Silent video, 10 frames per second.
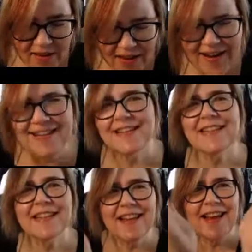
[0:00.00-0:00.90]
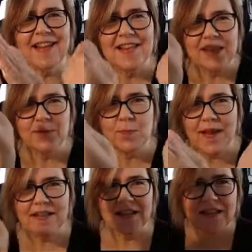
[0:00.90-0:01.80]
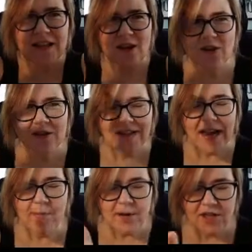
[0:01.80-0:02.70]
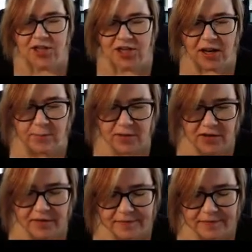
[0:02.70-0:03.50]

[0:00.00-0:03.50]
I dislike these bases that are diamond shaped.